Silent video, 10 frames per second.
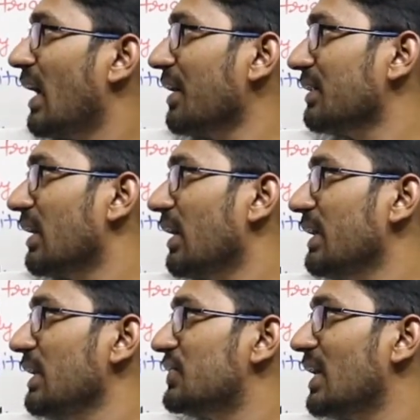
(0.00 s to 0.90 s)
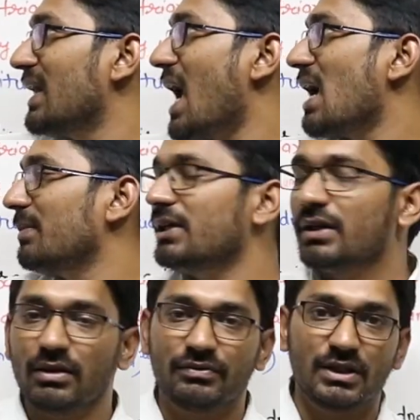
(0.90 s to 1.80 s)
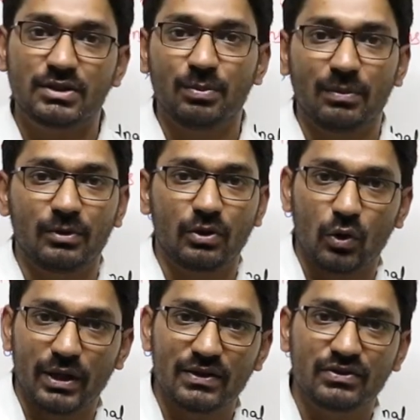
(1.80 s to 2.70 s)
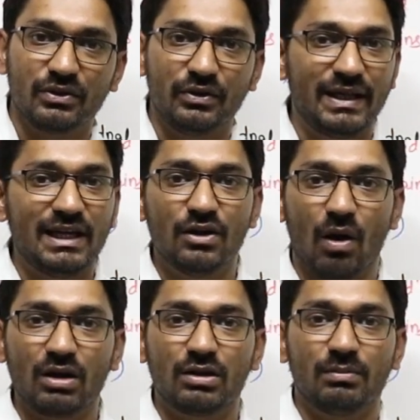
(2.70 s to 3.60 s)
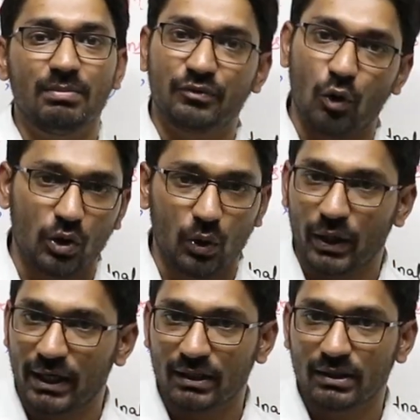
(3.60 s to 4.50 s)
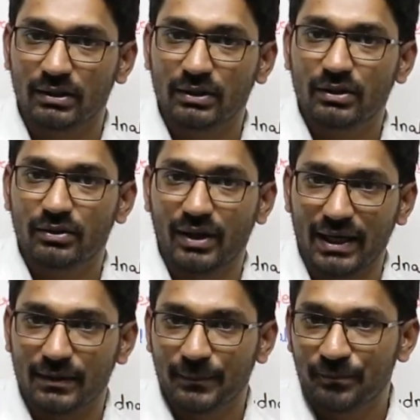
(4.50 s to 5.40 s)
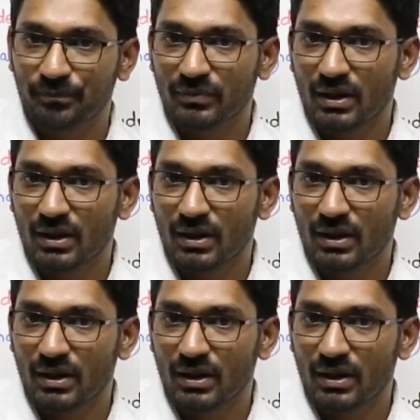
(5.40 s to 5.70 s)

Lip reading: and the initial diameter of this rod is D0 before loading, right.